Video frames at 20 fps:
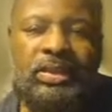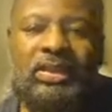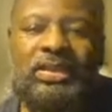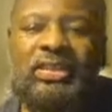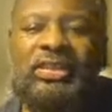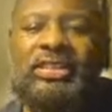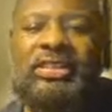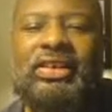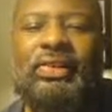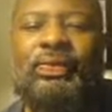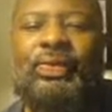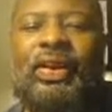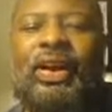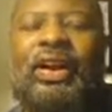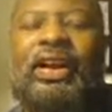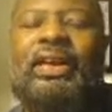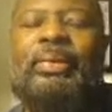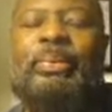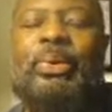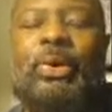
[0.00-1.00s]
So
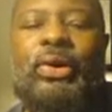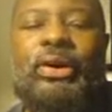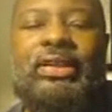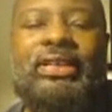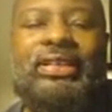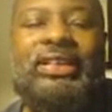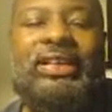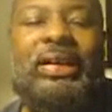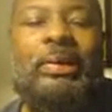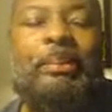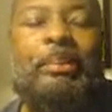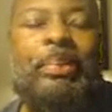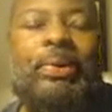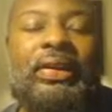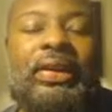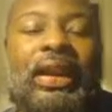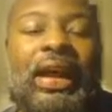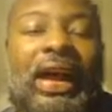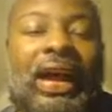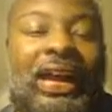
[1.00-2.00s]
very important,
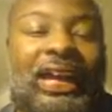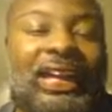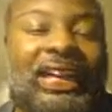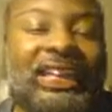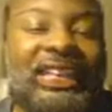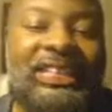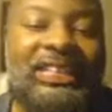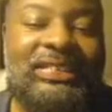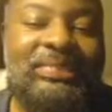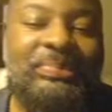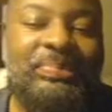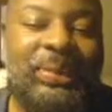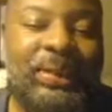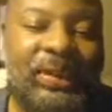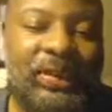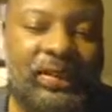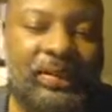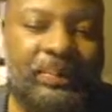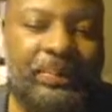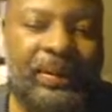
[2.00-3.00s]
compliant
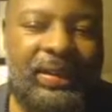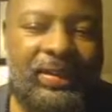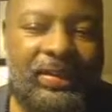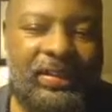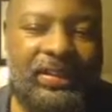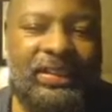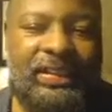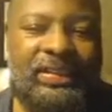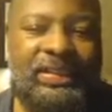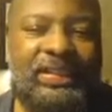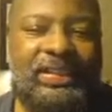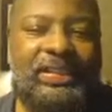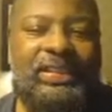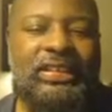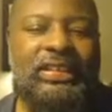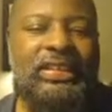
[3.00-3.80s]
peer-to-peer lending.